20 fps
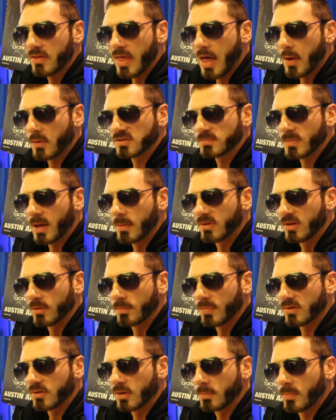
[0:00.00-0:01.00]
that was maybe the
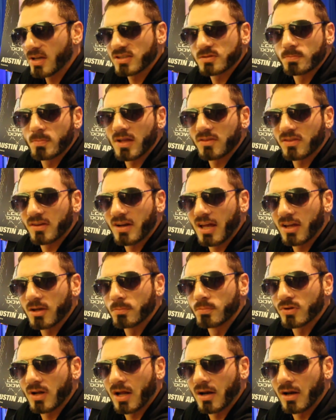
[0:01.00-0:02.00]
best bet that I
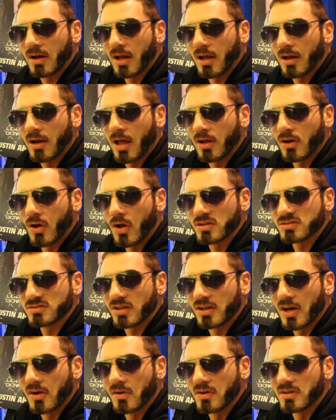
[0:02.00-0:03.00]
could put on
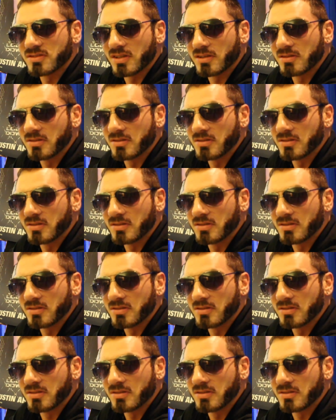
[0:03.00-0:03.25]
Austin Aries.